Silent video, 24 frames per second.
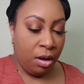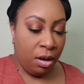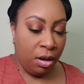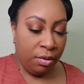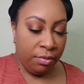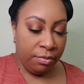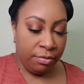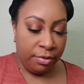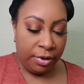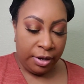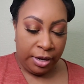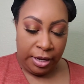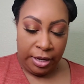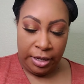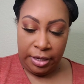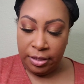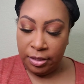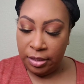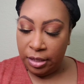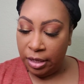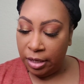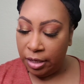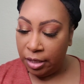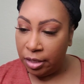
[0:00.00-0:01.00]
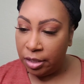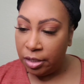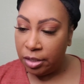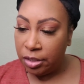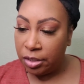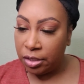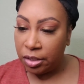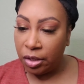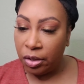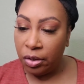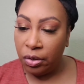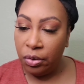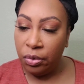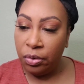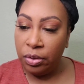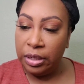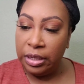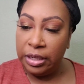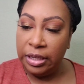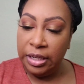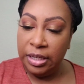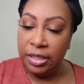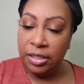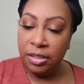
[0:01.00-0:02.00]
All right, so
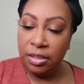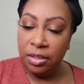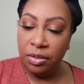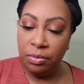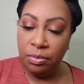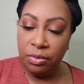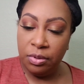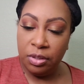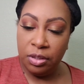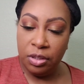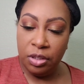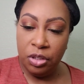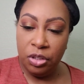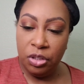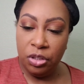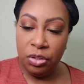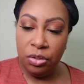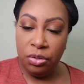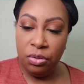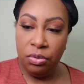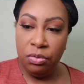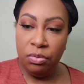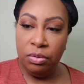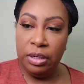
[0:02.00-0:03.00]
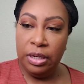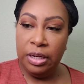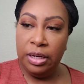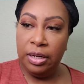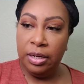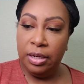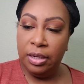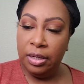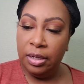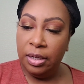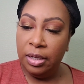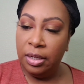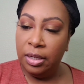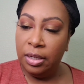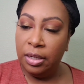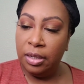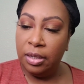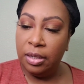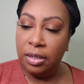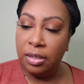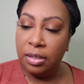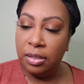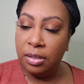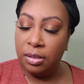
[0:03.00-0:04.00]
the next thing we're gonna do
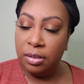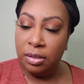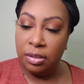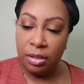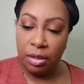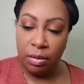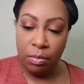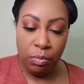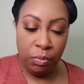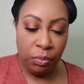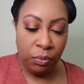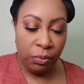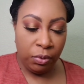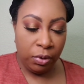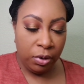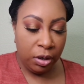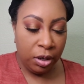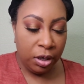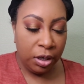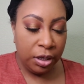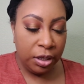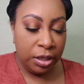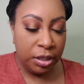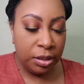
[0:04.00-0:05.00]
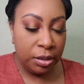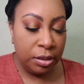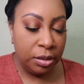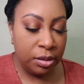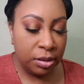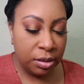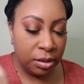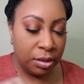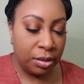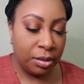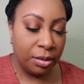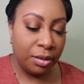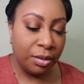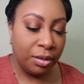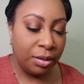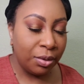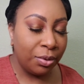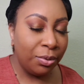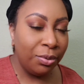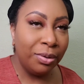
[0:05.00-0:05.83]
is bronze. Of